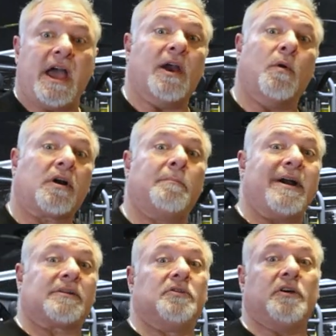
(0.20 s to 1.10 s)
Hey, welcome
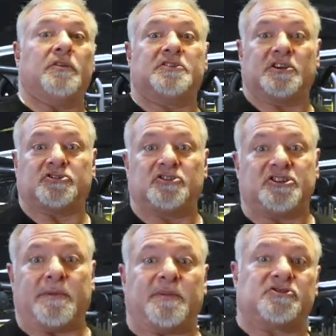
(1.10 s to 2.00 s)
back to another edition of
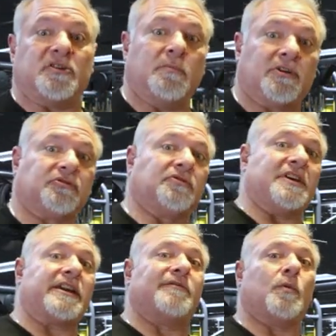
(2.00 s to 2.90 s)
Championship Muscle.
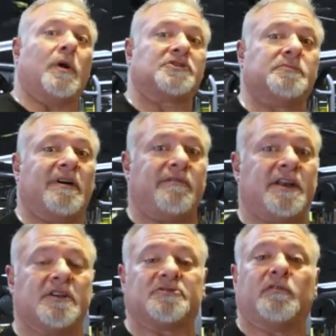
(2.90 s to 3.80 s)
Thank you for watching my
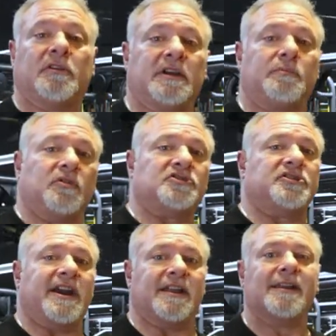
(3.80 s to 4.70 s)
videos. I really
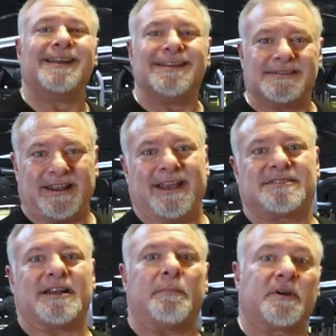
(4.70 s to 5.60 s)
appreciate it.
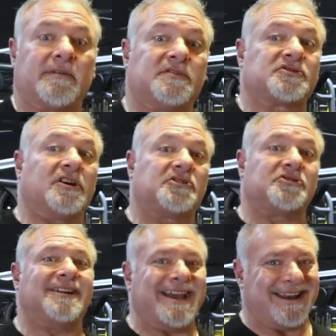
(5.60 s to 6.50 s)
Today's topic of
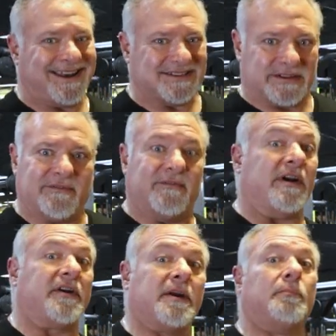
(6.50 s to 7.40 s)
discussion, and it is a
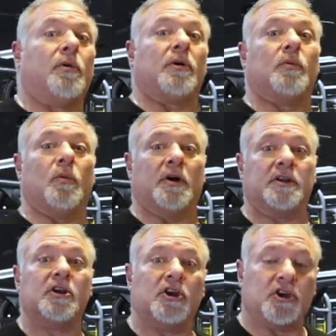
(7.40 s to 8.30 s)
very important
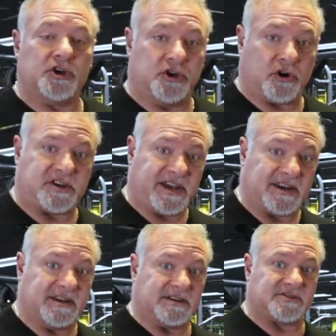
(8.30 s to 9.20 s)
one, your
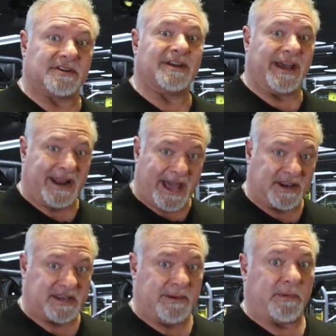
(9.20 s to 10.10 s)
kidneys and how
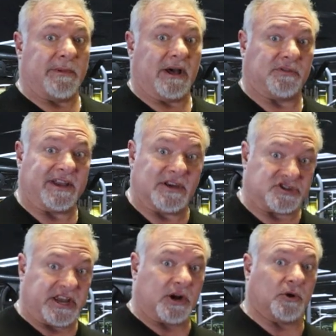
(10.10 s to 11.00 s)
to keep them healthy
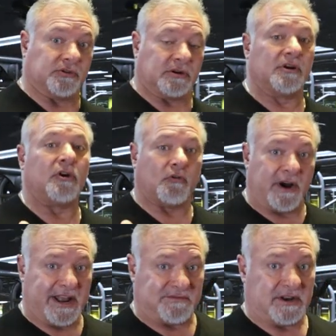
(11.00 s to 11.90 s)
as you get older,
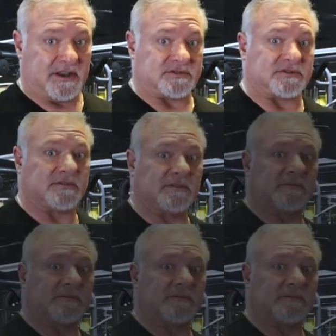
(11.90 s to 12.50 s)
right after this.